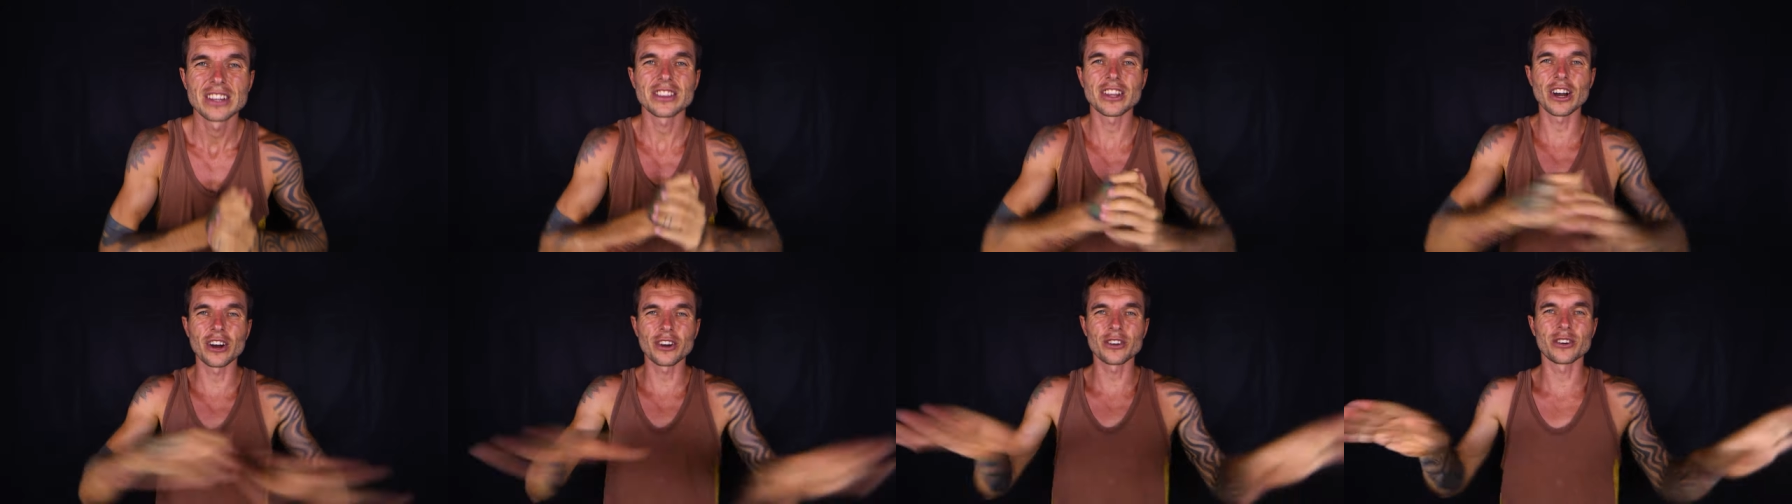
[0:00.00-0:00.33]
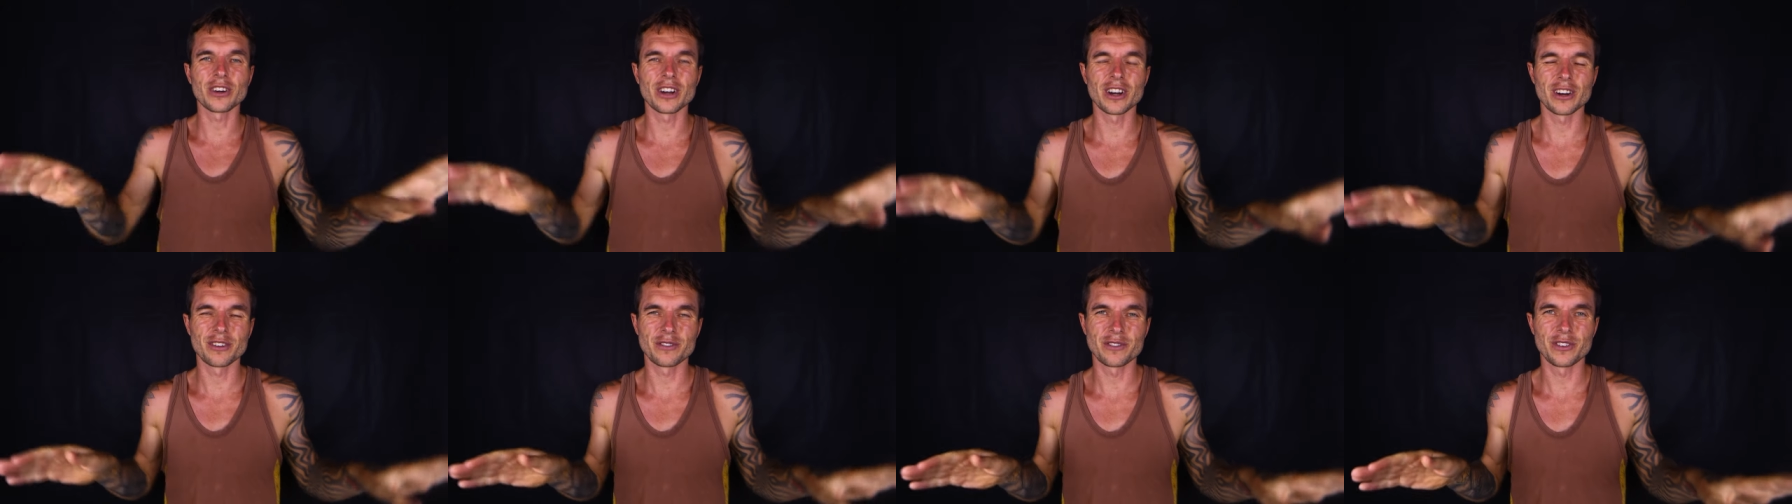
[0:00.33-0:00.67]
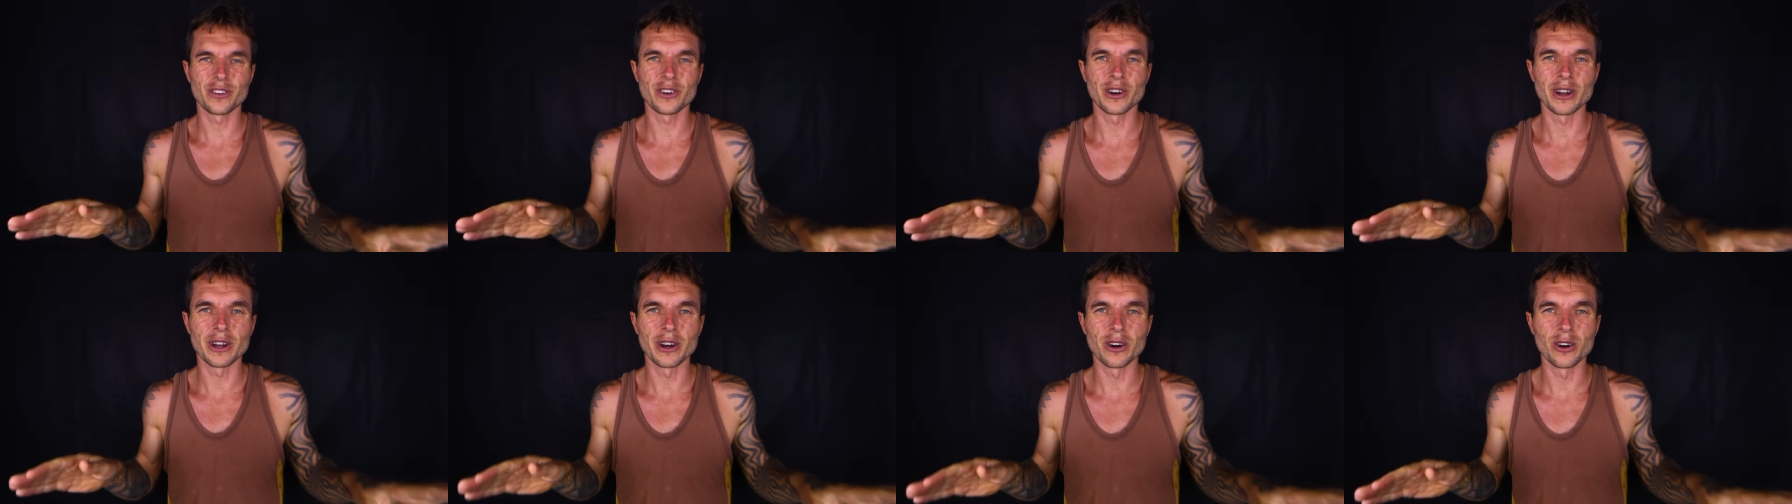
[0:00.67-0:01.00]
don't go
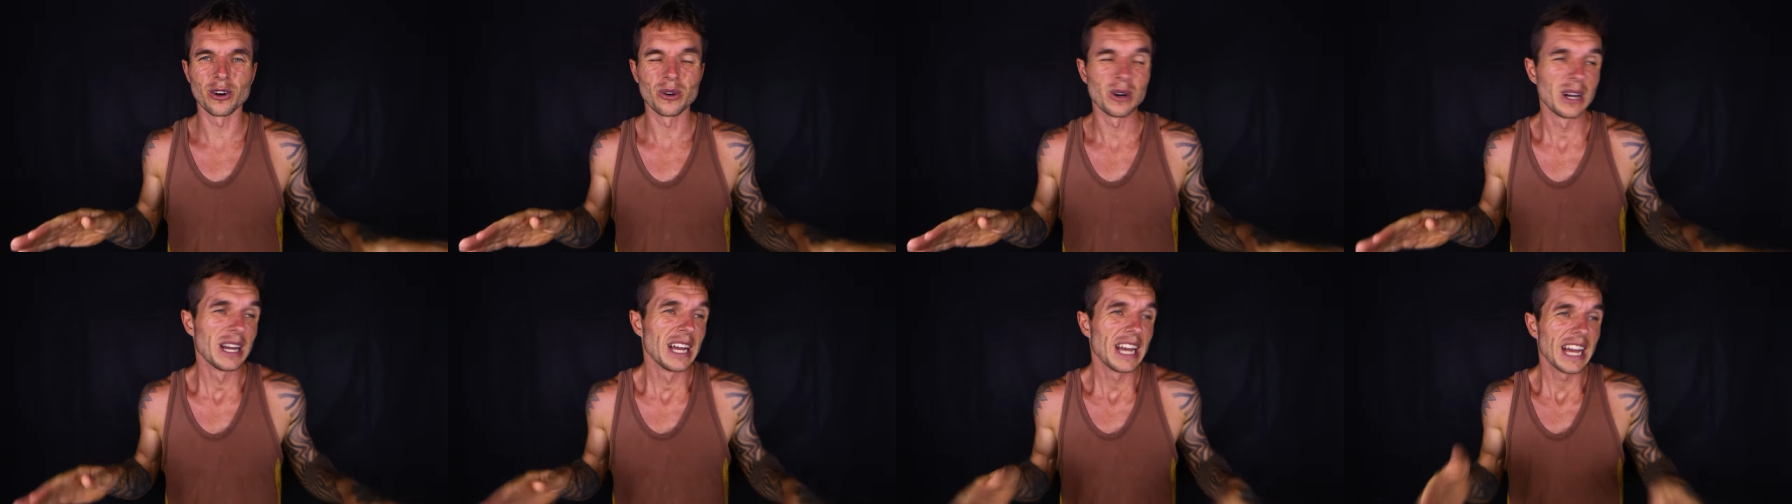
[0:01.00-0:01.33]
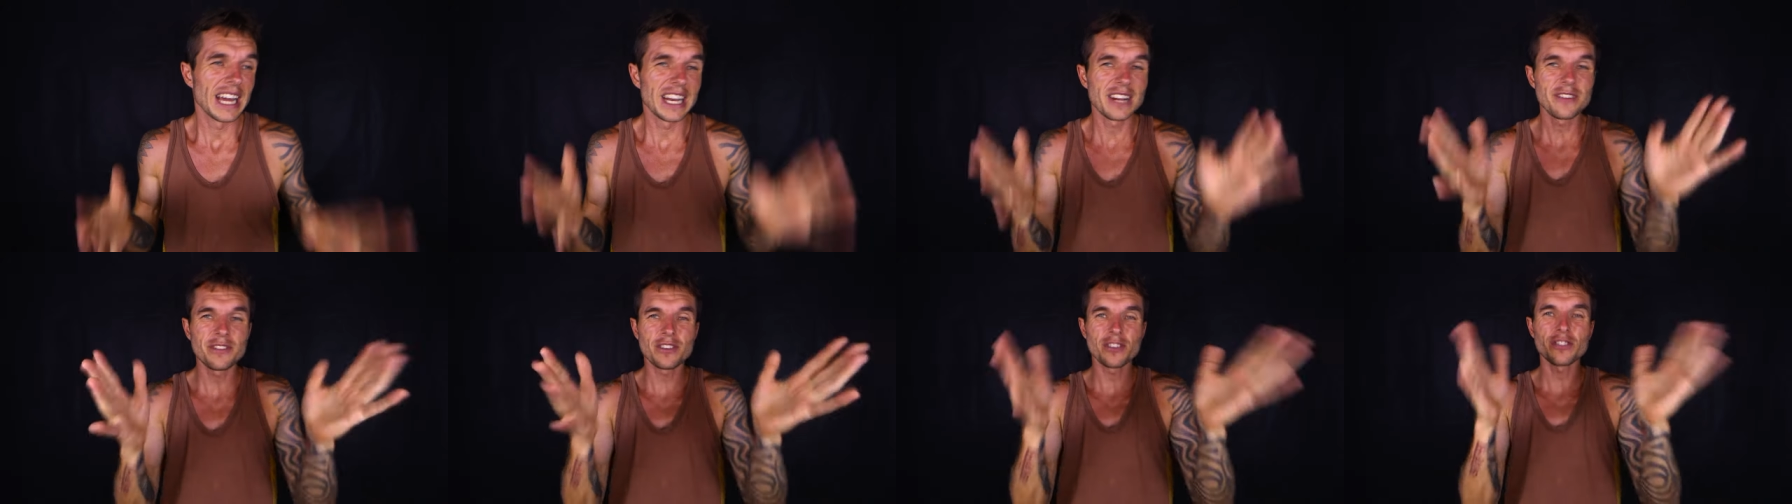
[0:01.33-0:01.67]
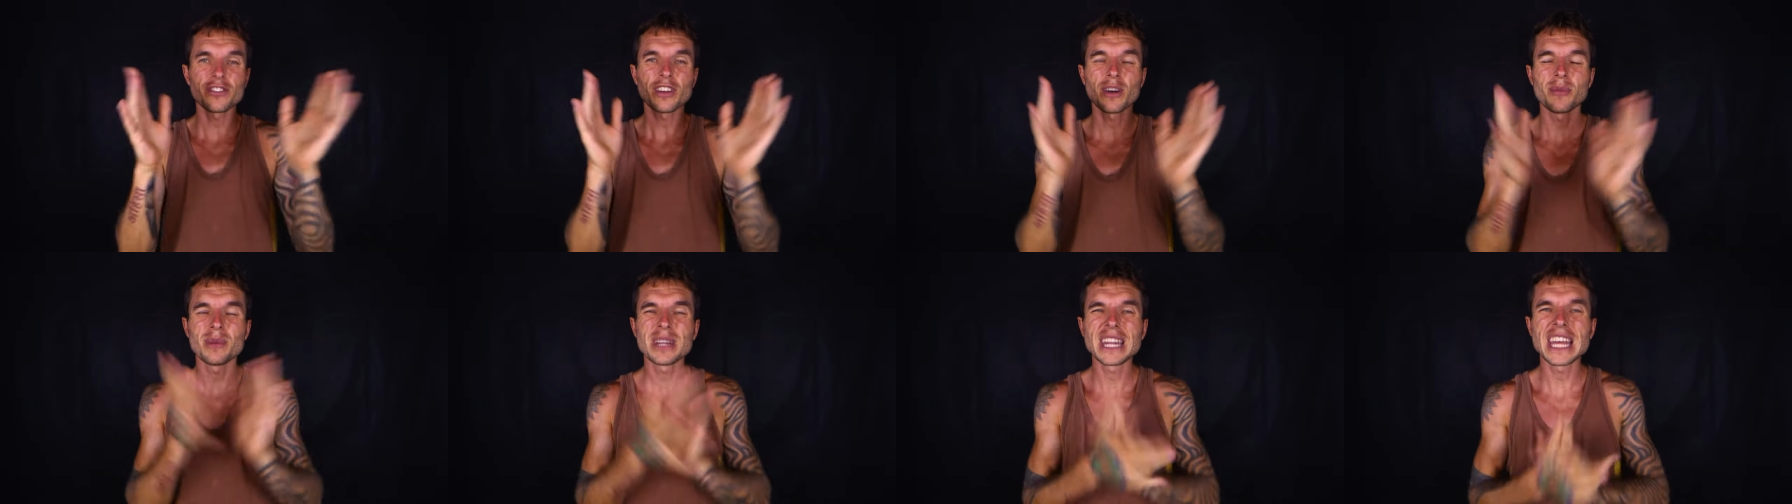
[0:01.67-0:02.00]
through it all. And if you're
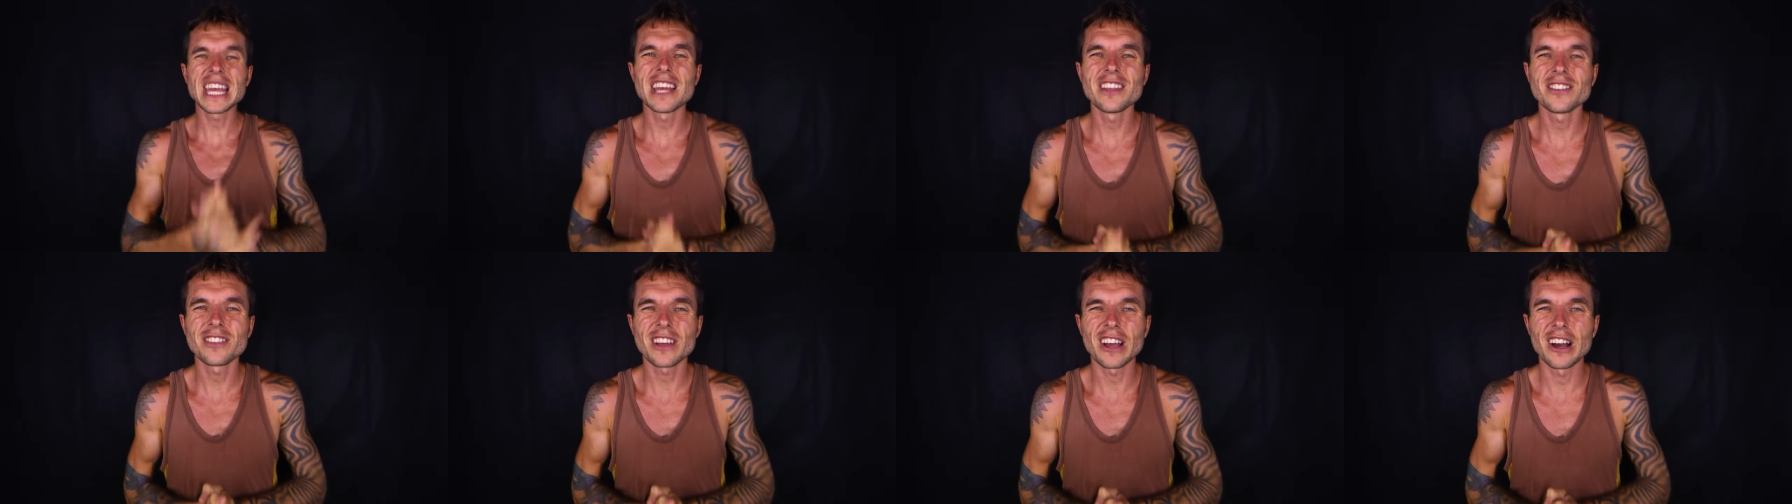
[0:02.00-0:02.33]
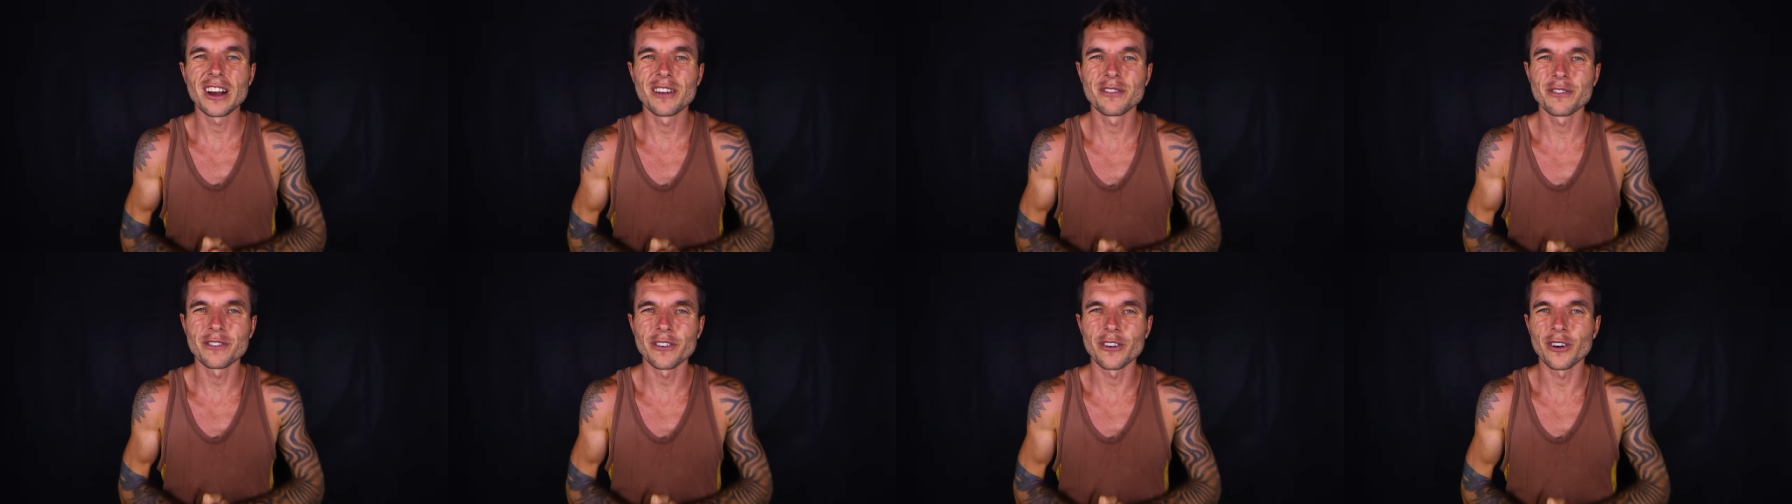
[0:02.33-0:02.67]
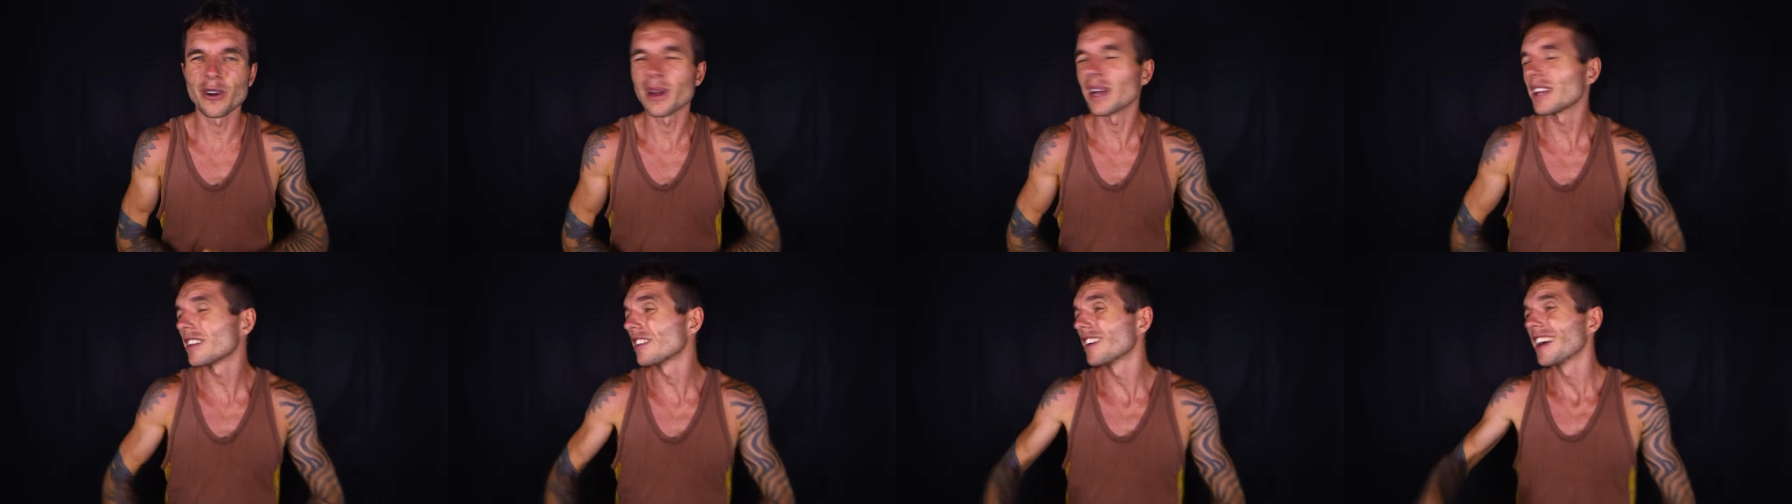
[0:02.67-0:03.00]
someone that is going through
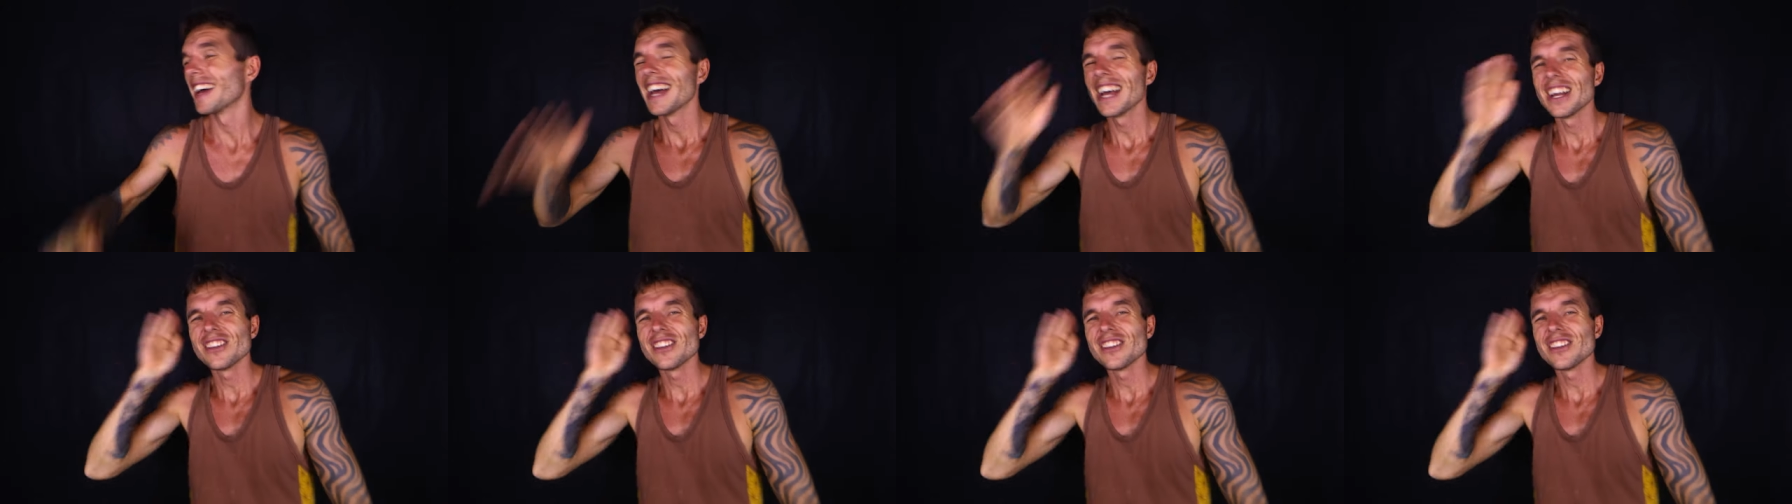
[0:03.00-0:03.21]
it,